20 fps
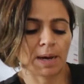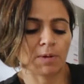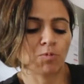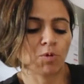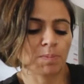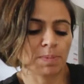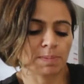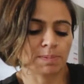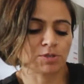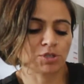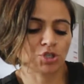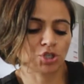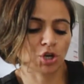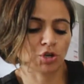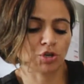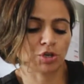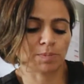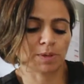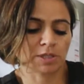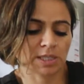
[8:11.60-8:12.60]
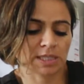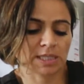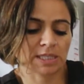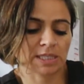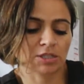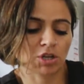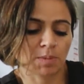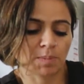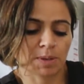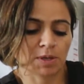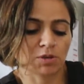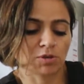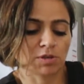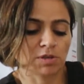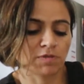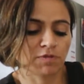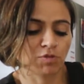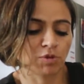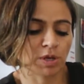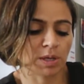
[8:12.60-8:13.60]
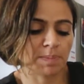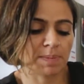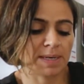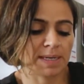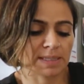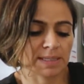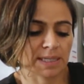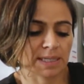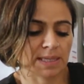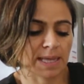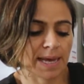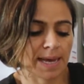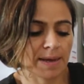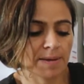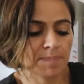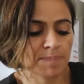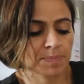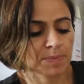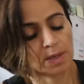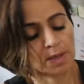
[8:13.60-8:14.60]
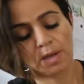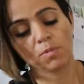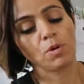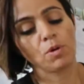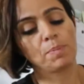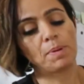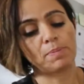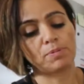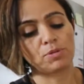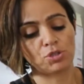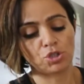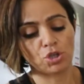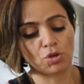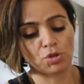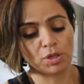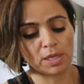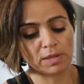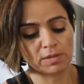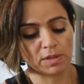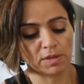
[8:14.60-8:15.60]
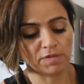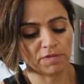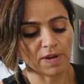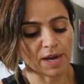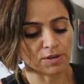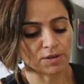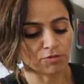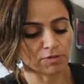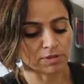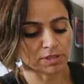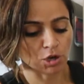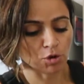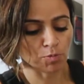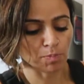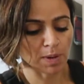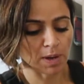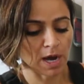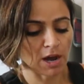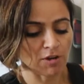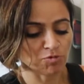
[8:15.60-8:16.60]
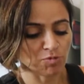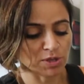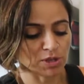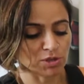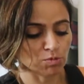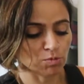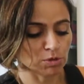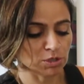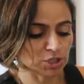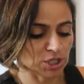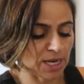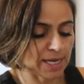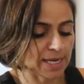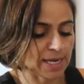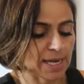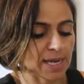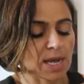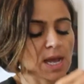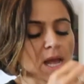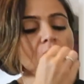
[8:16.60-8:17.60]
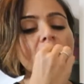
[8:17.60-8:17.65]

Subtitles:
I won't be able to show you because this is going to be good 40 minutes in there. I won't be able to show the final result, but halfway through we'll check it.